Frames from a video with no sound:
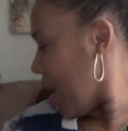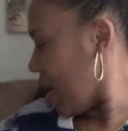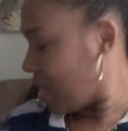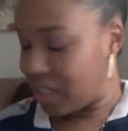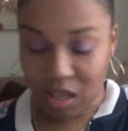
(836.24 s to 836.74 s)

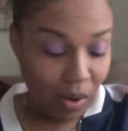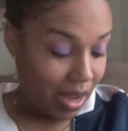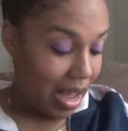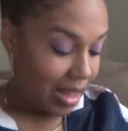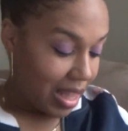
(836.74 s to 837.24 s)
And so
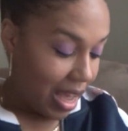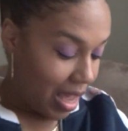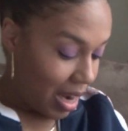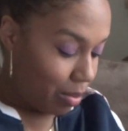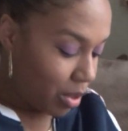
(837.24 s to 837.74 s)
I got
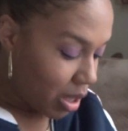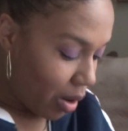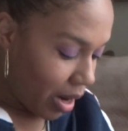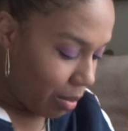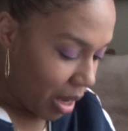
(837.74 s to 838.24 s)
that. I'm
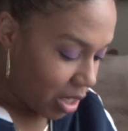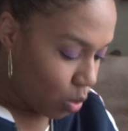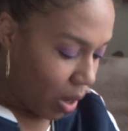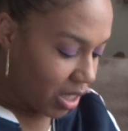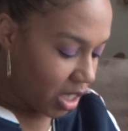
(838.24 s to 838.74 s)
sorry I'm not
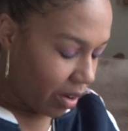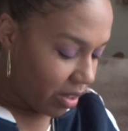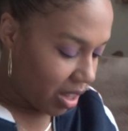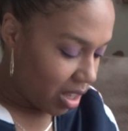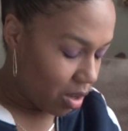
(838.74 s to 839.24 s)
swatching
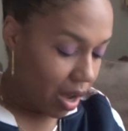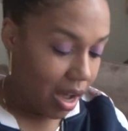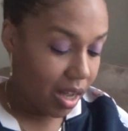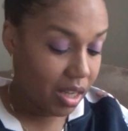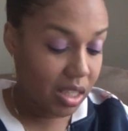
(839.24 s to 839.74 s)
everything, you
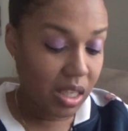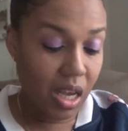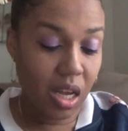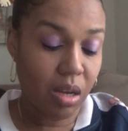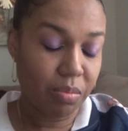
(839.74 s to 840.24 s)
guys.
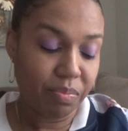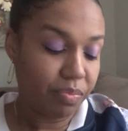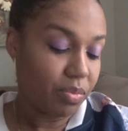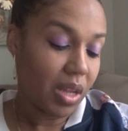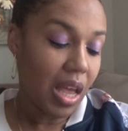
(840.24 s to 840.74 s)
Um,
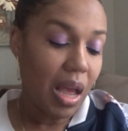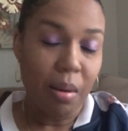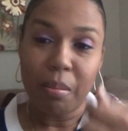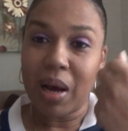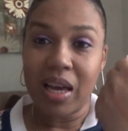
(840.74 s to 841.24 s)

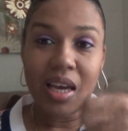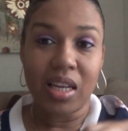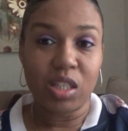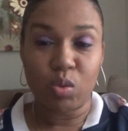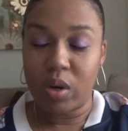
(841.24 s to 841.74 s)
my
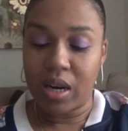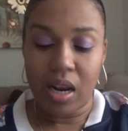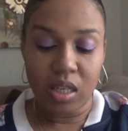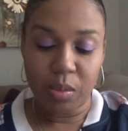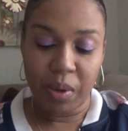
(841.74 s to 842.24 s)
hand is running
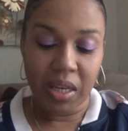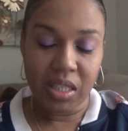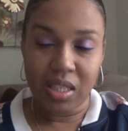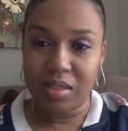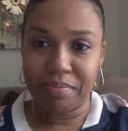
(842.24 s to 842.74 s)
out of
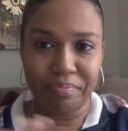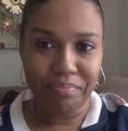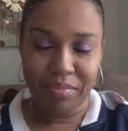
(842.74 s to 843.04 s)
space and